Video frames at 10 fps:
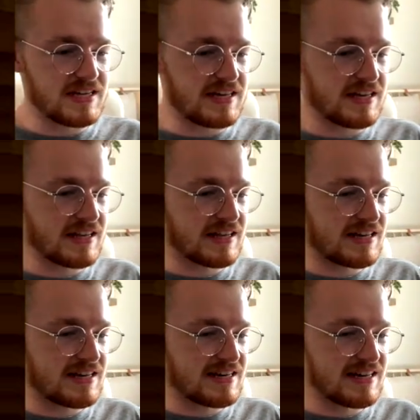thinking
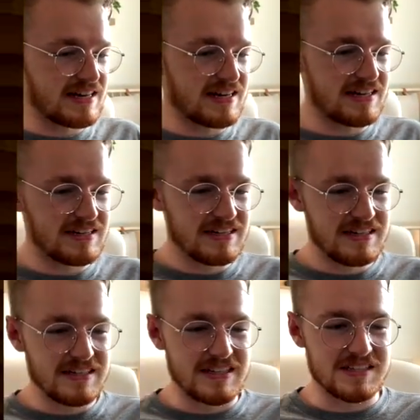that the
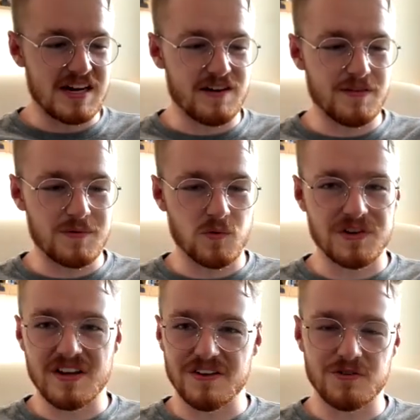tire flips
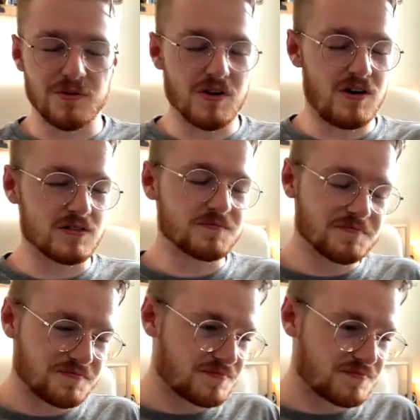wouldn't take too long.